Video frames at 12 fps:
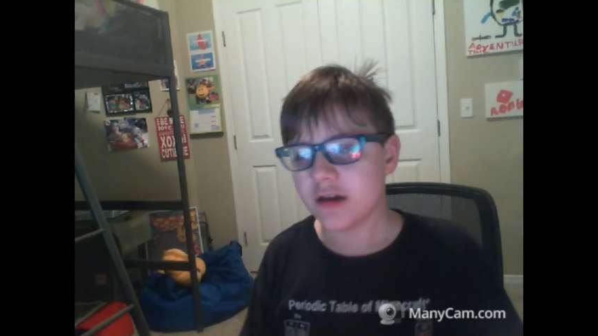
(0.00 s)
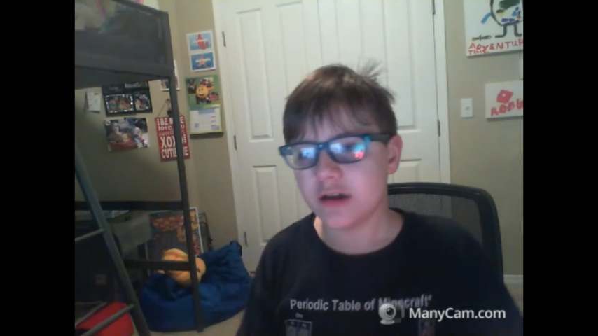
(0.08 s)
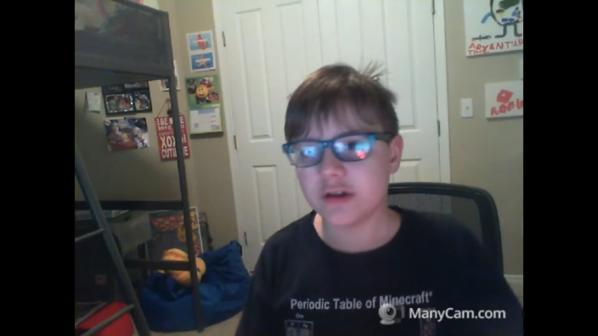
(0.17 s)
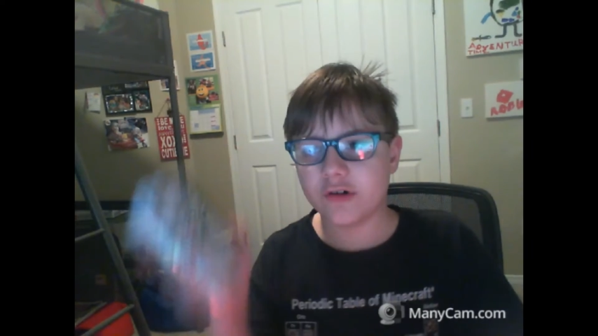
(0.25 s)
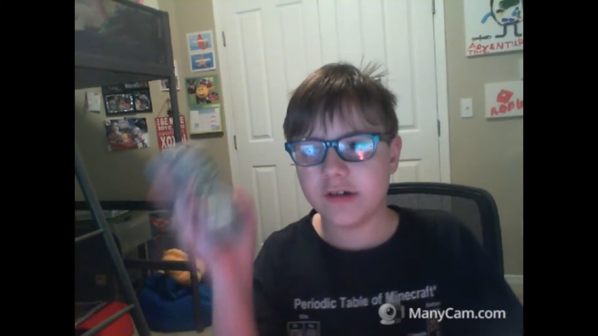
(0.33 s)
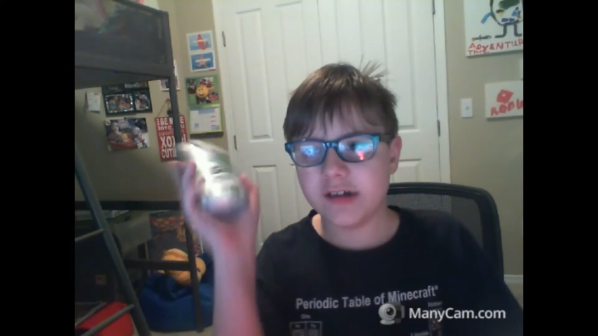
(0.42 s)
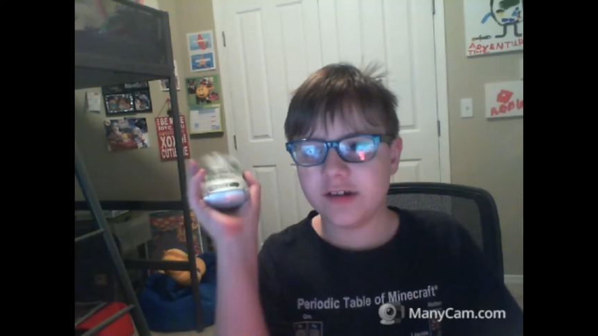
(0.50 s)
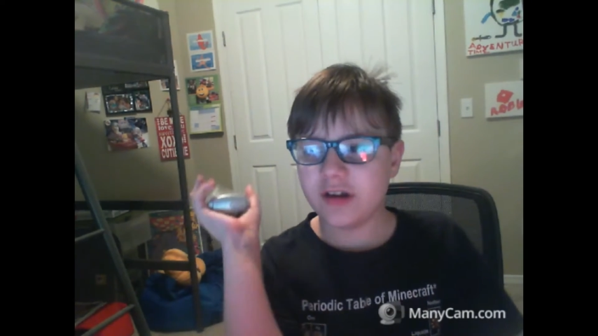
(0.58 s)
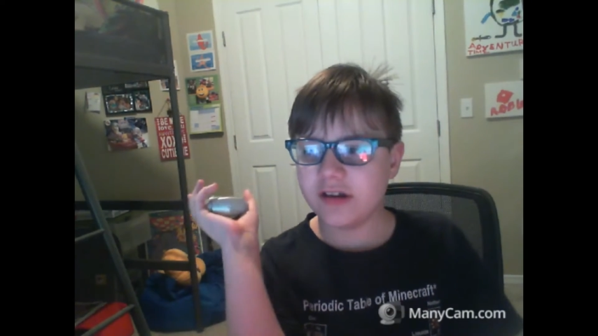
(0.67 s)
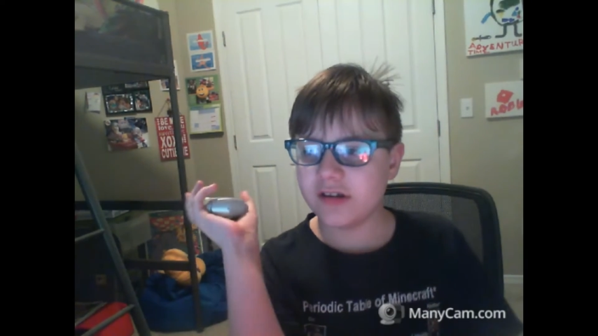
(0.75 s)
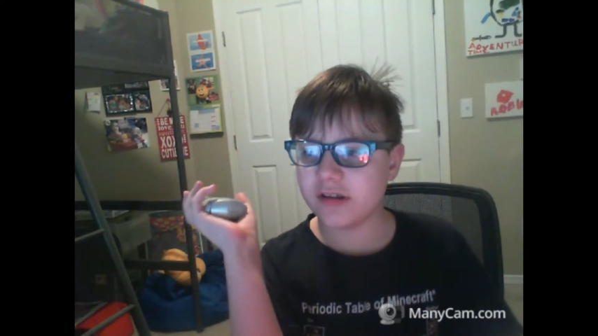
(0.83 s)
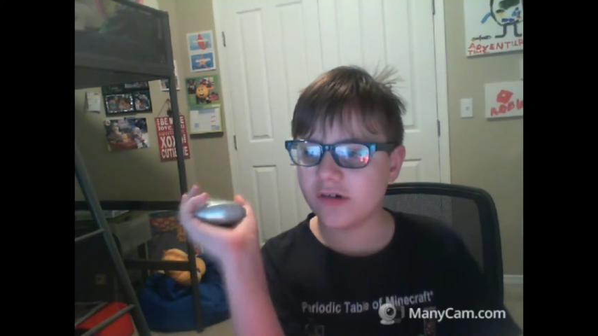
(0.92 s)
don't you
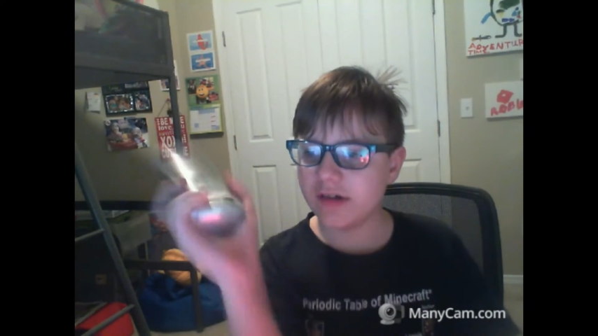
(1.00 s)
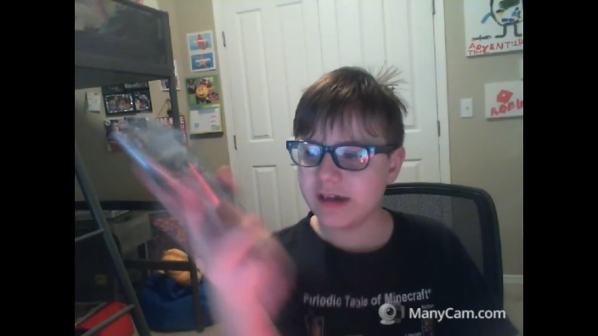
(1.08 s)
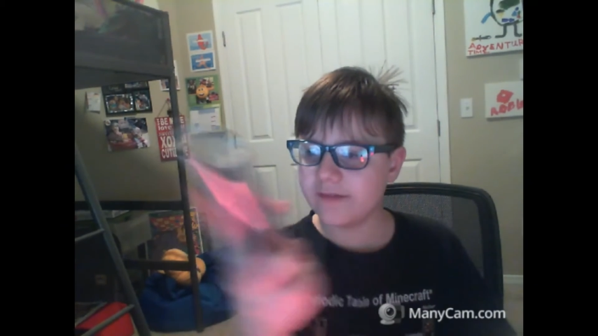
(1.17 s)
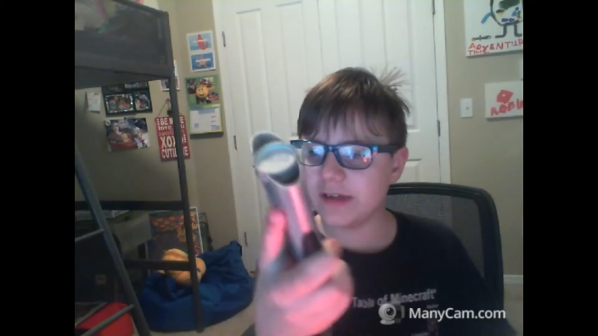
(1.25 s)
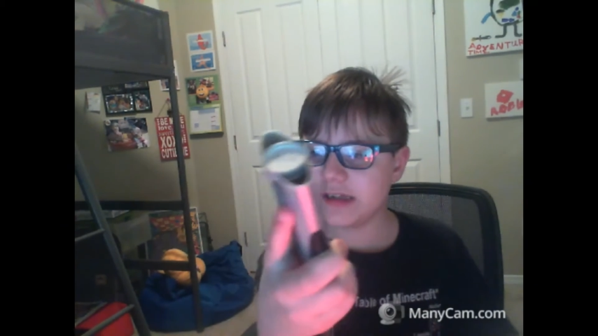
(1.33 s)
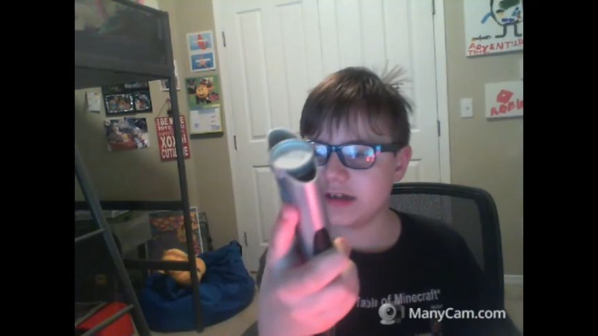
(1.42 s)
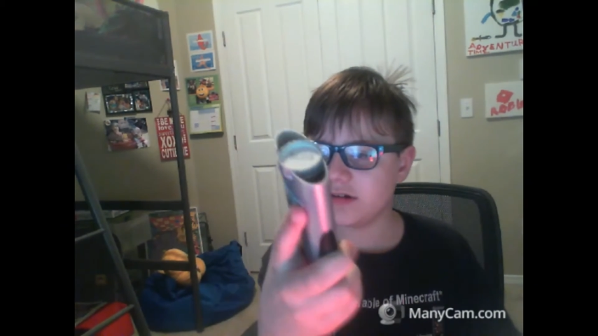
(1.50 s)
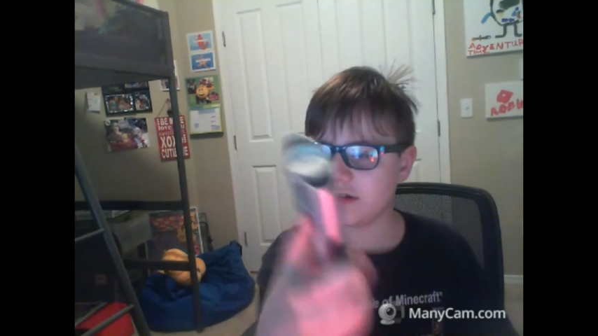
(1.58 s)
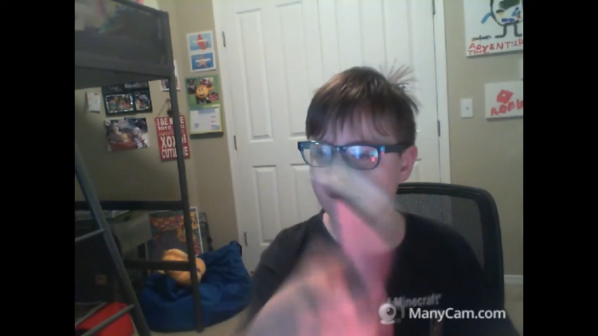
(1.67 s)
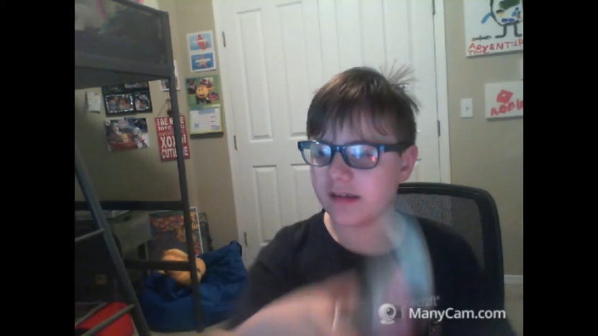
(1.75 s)
don't even use